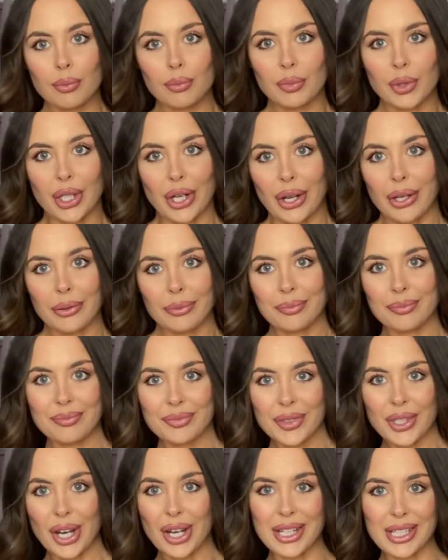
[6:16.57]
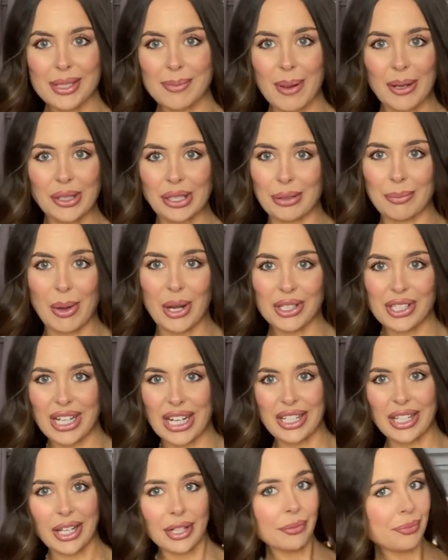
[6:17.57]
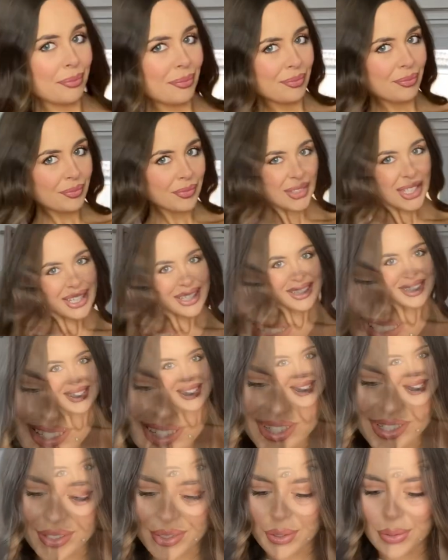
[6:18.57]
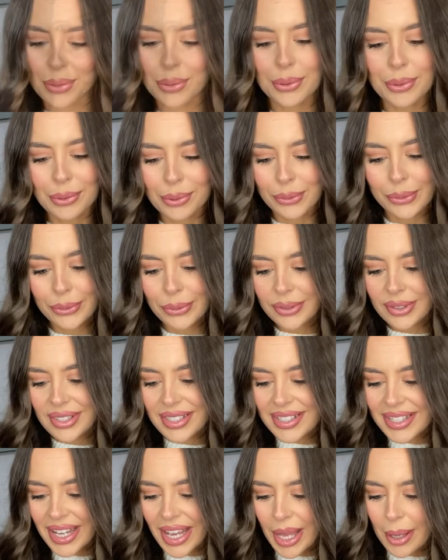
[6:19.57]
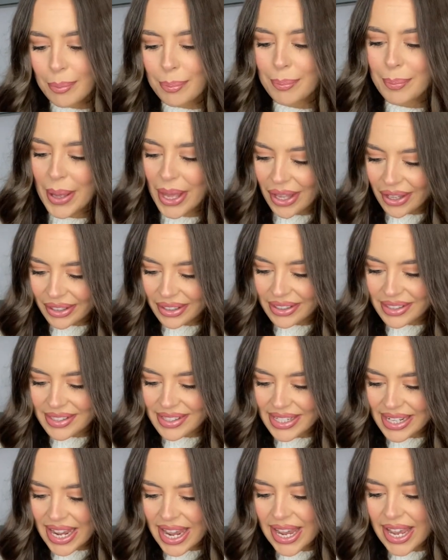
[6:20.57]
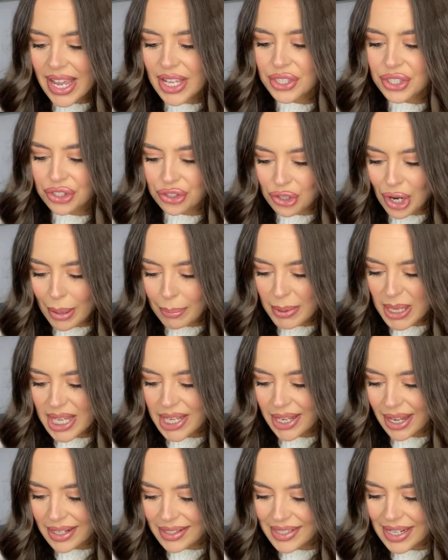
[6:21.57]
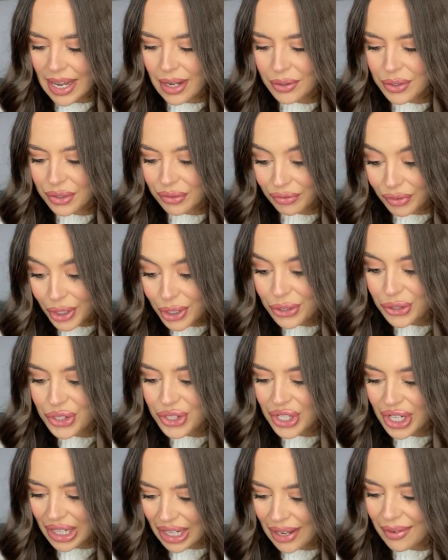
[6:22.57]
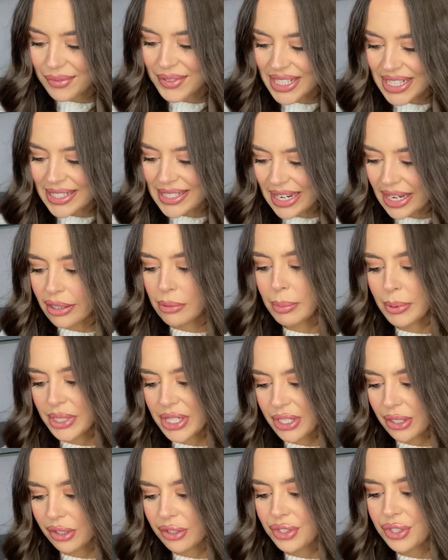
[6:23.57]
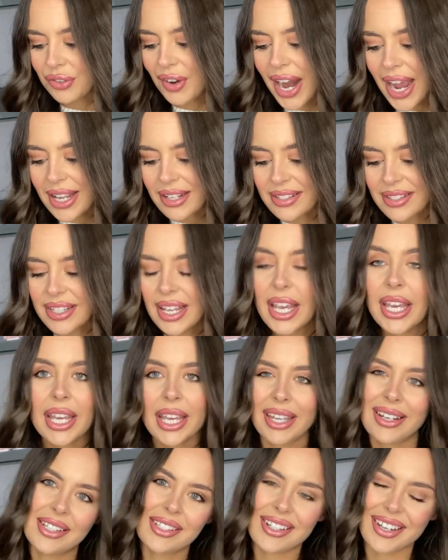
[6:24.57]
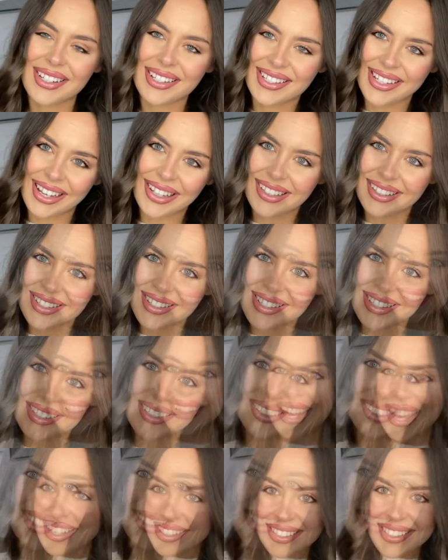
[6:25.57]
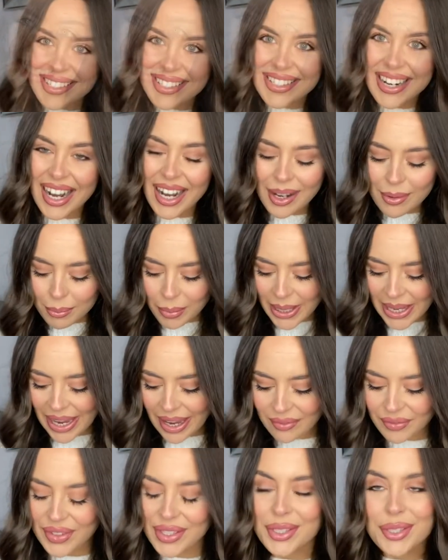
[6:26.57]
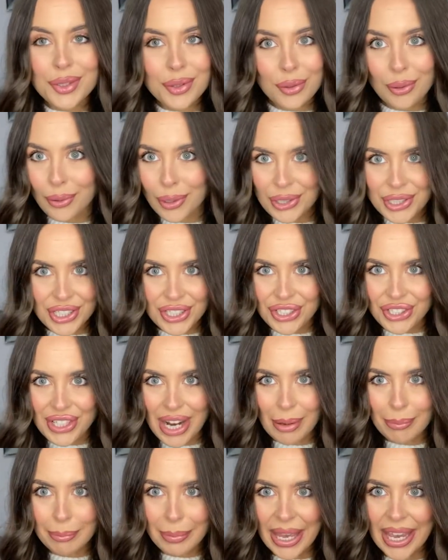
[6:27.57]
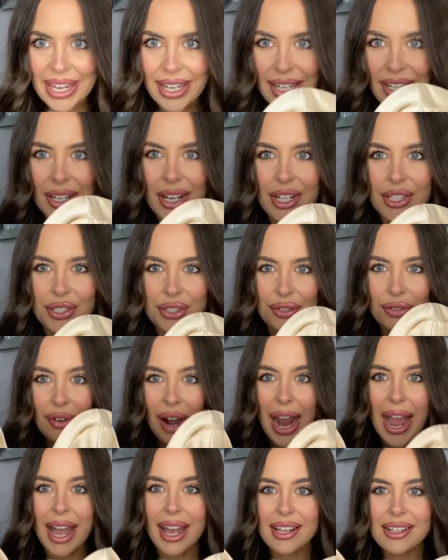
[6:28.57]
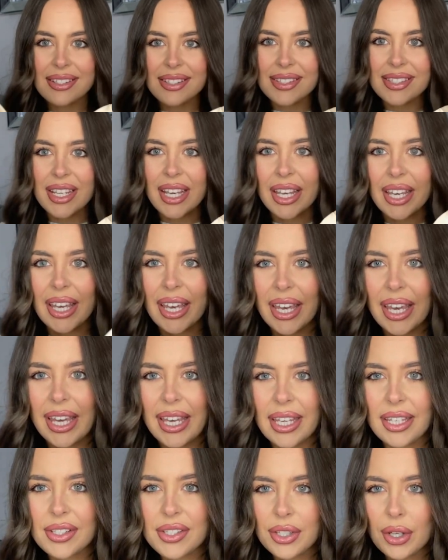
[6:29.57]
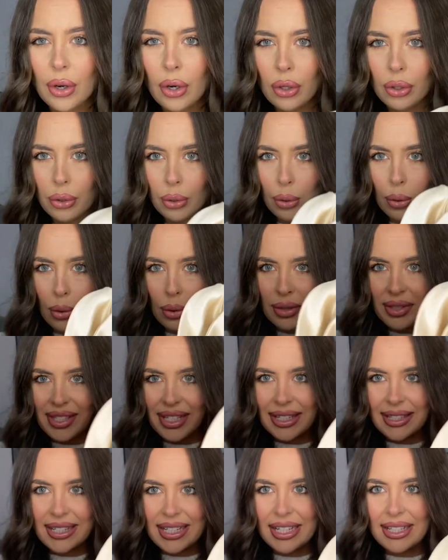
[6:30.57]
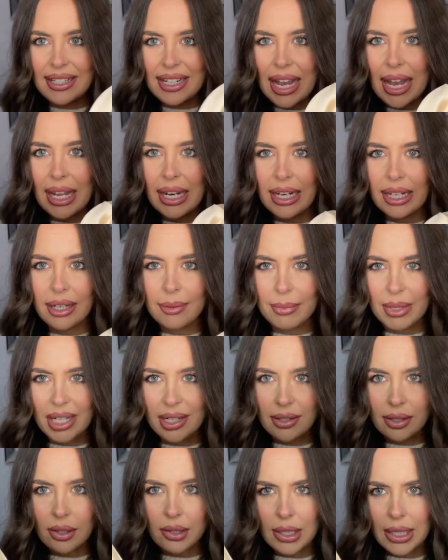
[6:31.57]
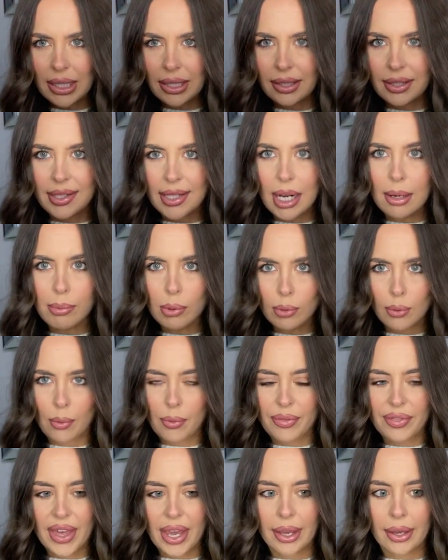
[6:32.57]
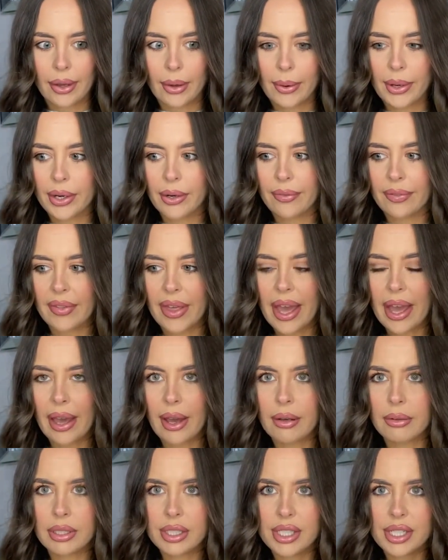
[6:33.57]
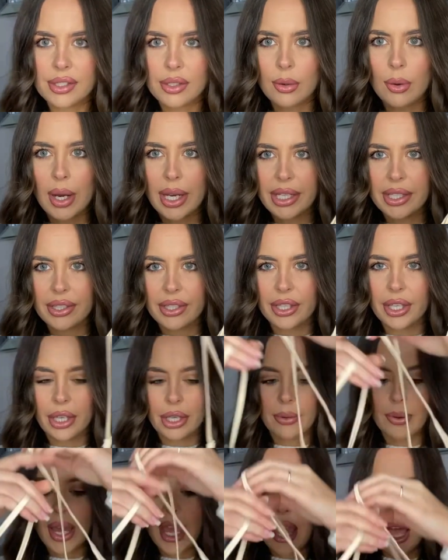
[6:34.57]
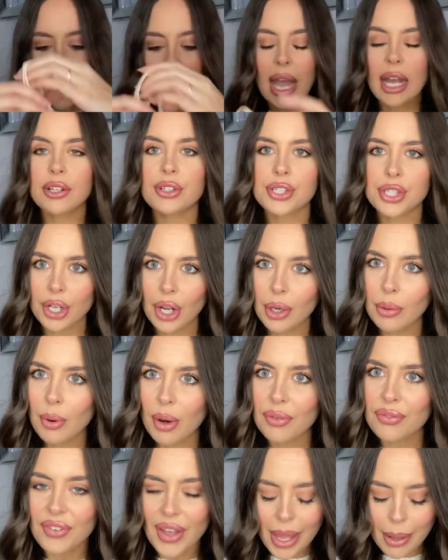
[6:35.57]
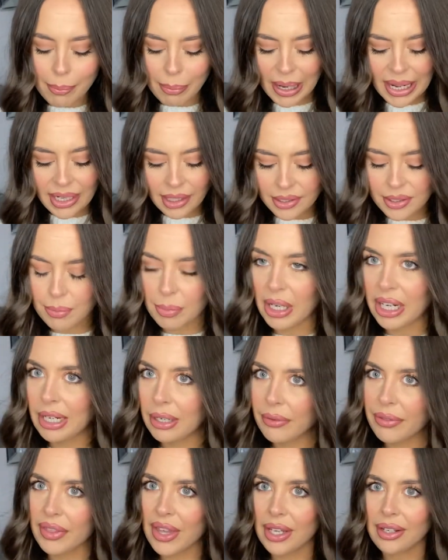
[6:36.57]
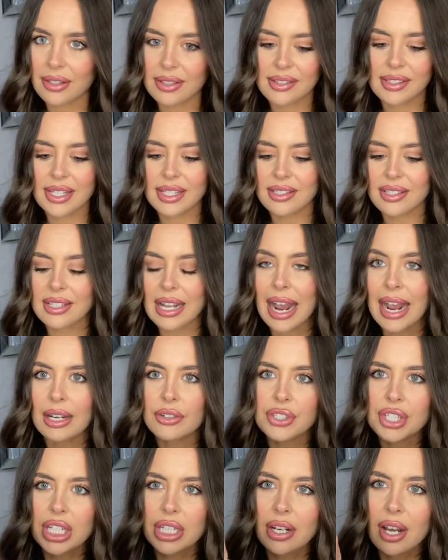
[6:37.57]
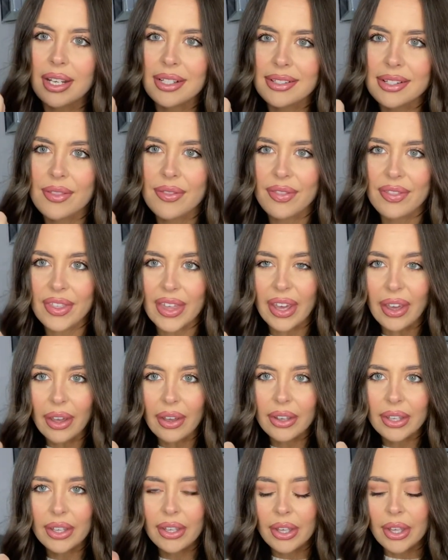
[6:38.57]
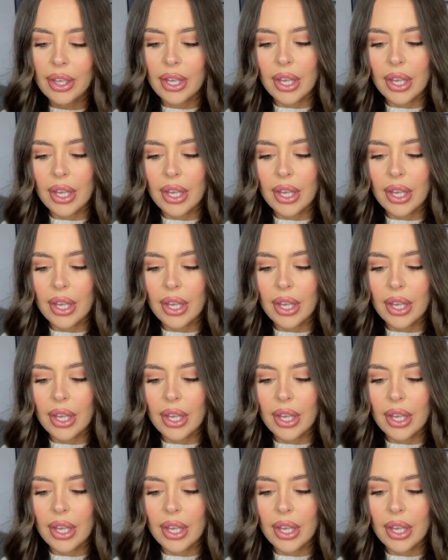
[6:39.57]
you know, can't expect too much, can you? This is called Burgundy Strappy Cutout Ruched Glove Detail Bodycon Dress in a size 6. Next up, we have this gorgeous champagne dress. It's got corset detailing. I mean, it's got like a double thing going on there, which is quite cute. And you know what? Fair play to Pretty Little Thing, because this is actually nice and thick.